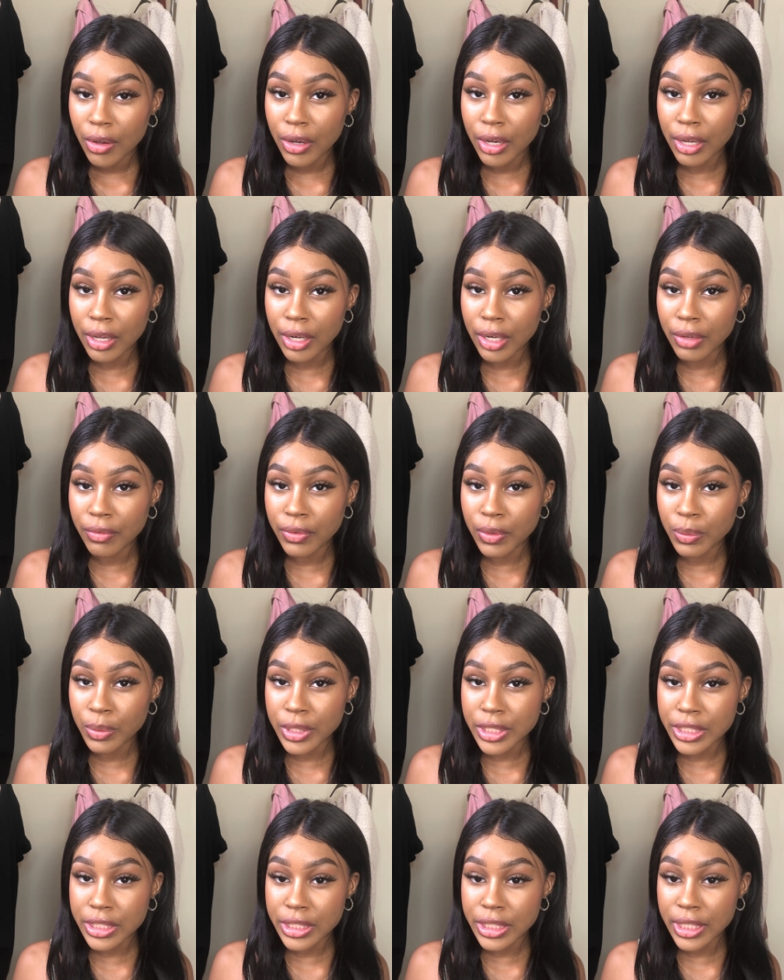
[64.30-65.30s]
and if you
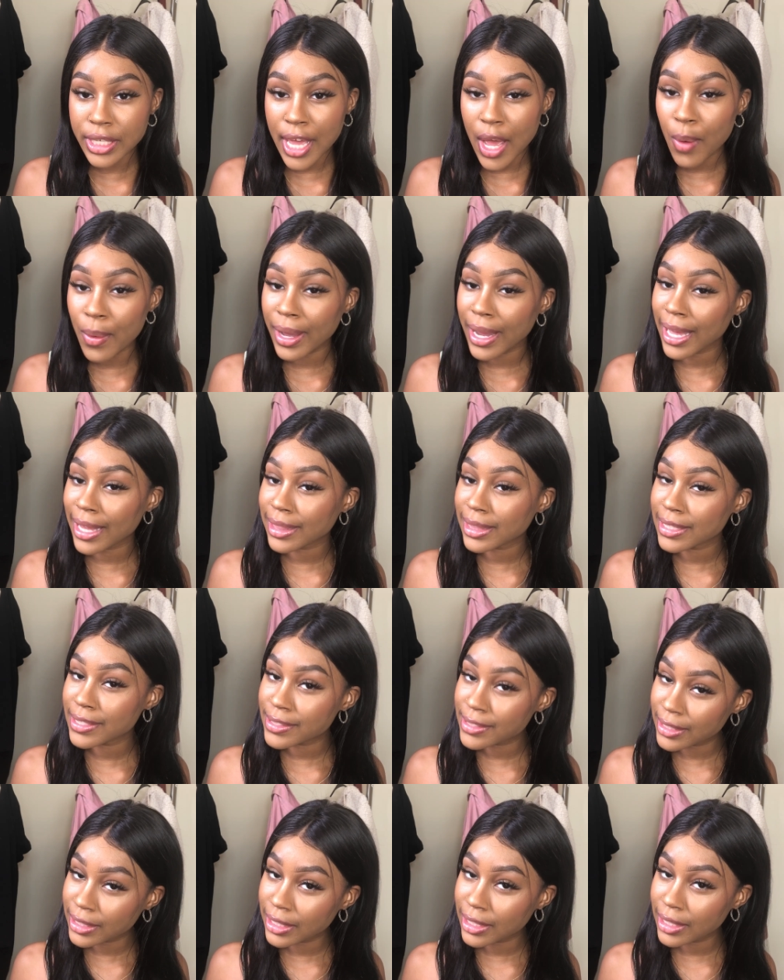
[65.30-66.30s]
wanna see how I got
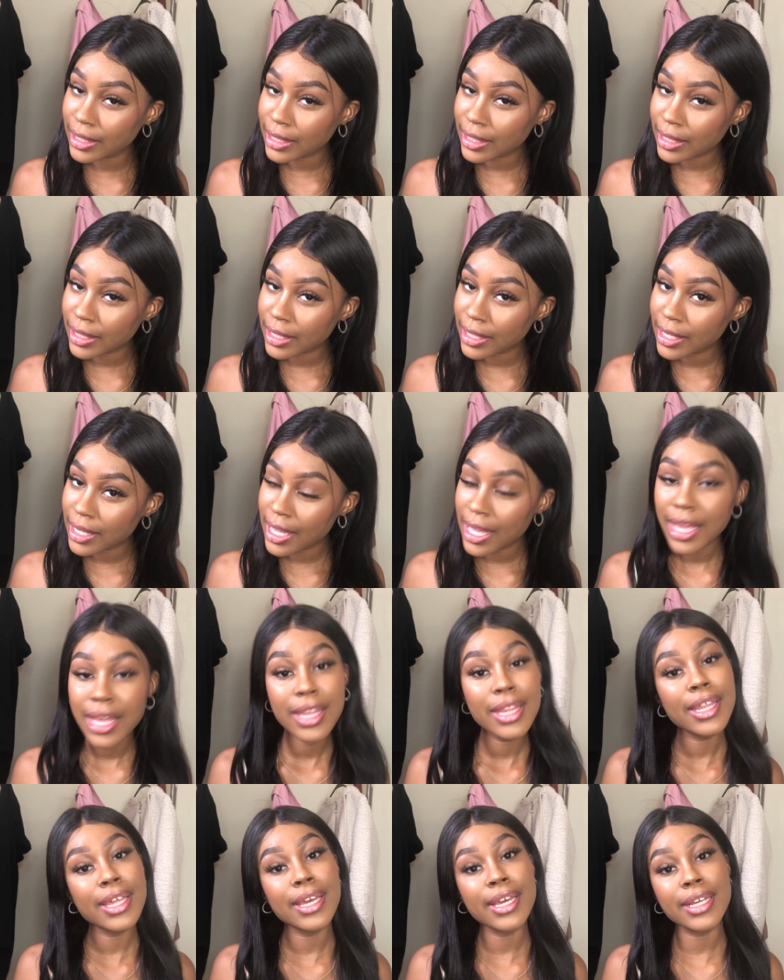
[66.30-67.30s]
this look,
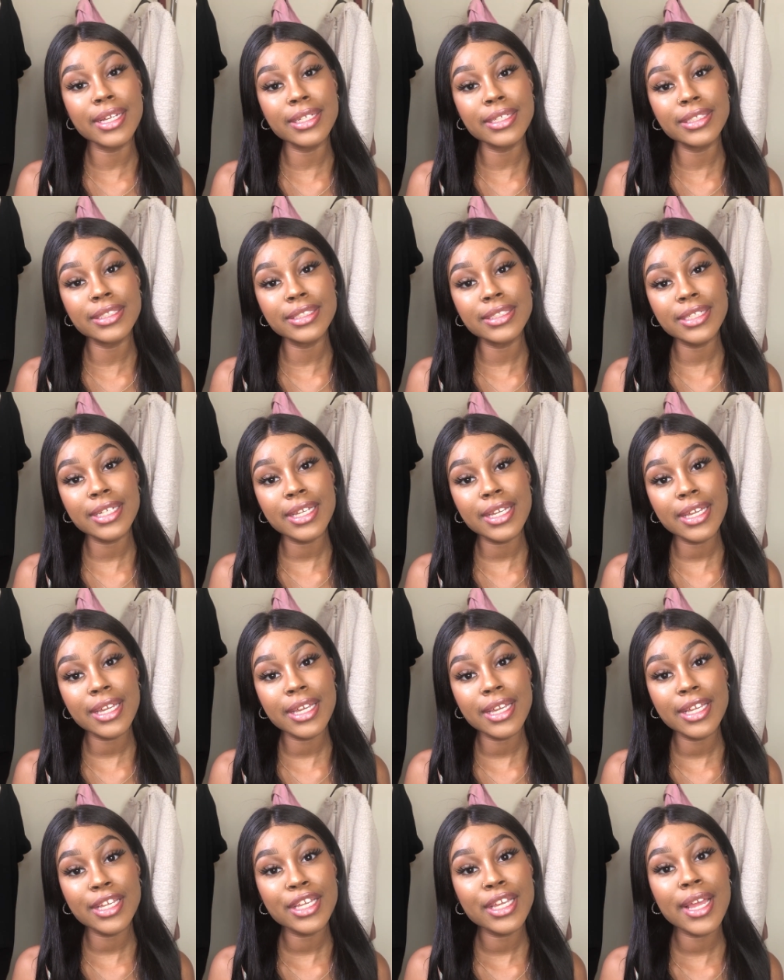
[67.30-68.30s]
then
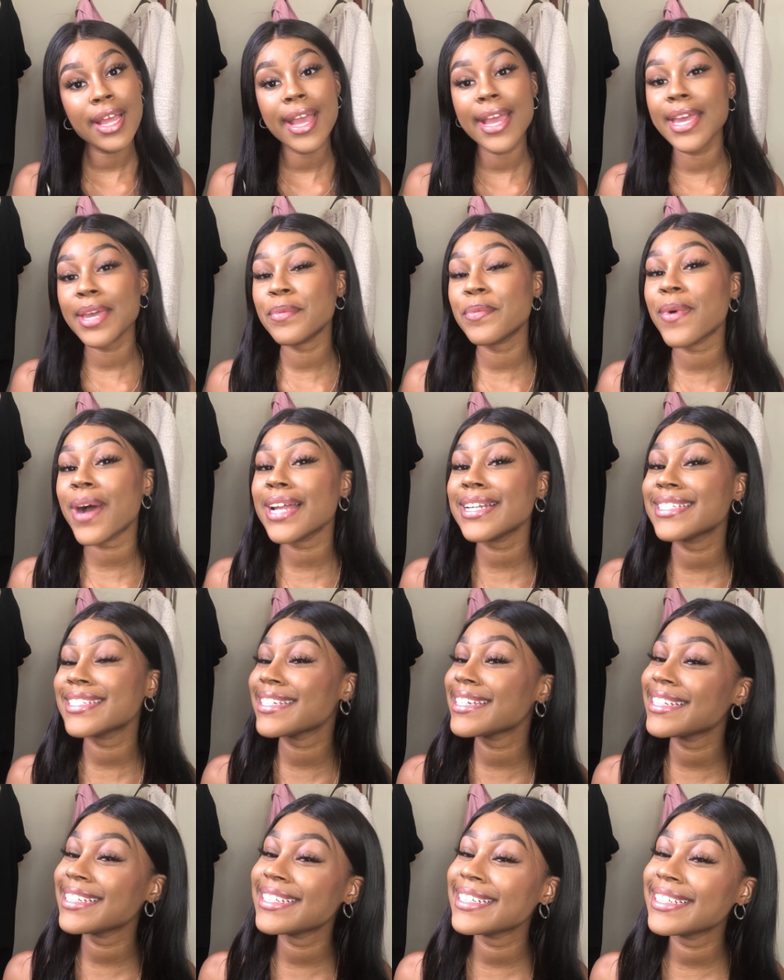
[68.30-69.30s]
keep watching.